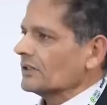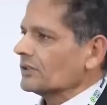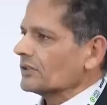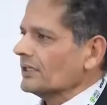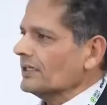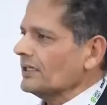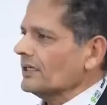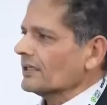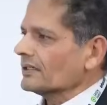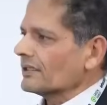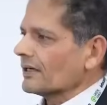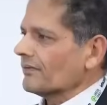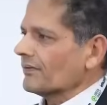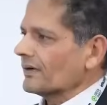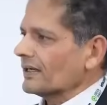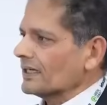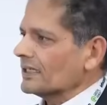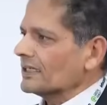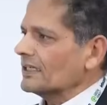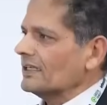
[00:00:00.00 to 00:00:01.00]
three other
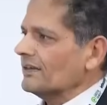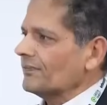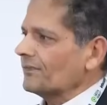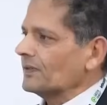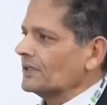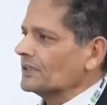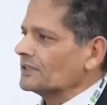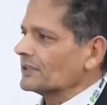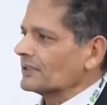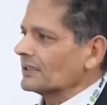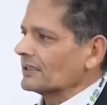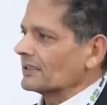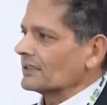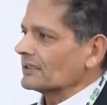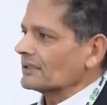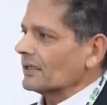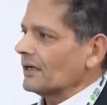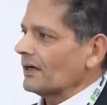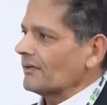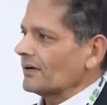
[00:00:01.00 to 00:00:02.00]
very key
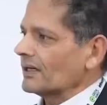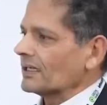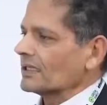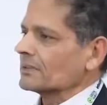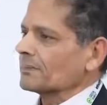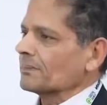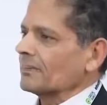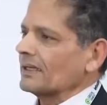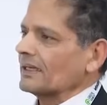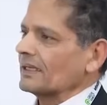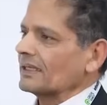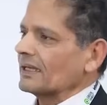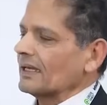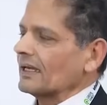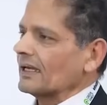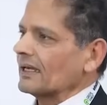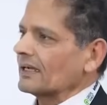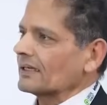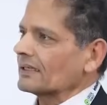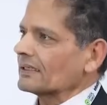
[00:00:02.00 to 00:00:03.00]
features of a display
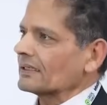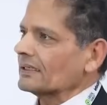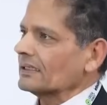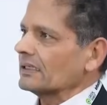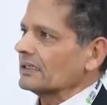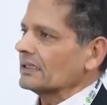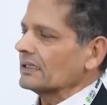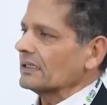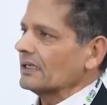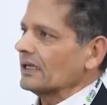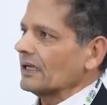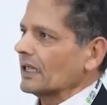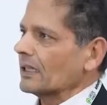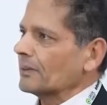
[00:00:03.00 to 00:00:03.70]
that uh,